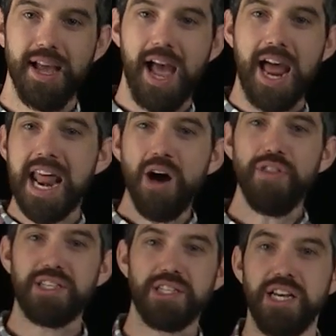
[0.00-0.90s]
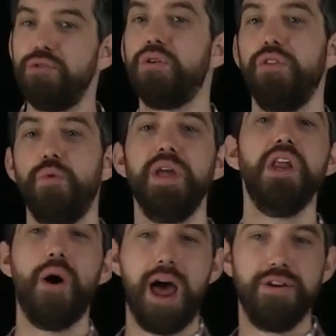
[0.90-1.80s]
And now this is an integral that we
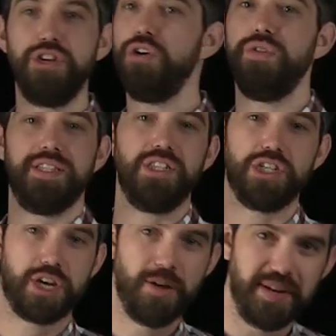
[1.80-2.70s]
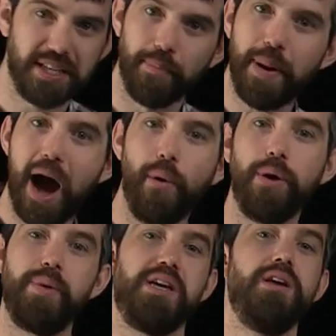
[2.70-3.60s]
know how to do. This is just going to be some power.
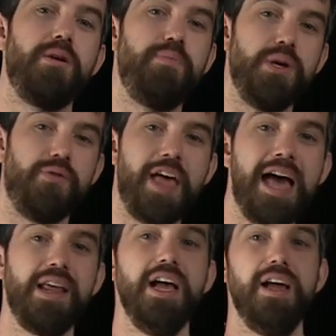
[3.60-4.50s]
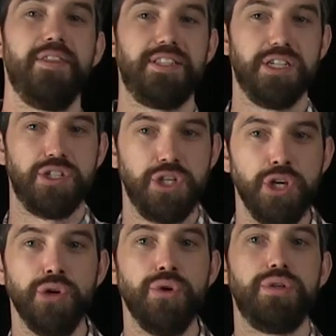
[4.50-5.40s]
We can compute that. This is
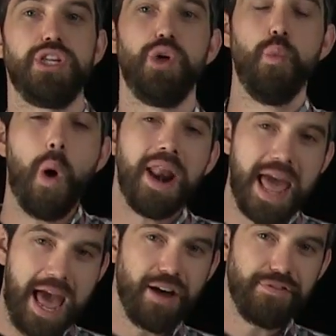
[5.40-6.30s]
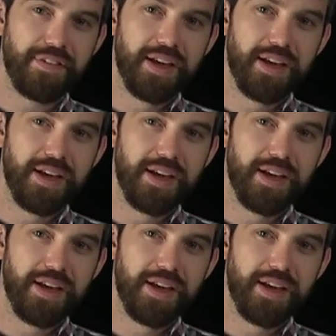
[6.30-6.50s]
u to the 1/2.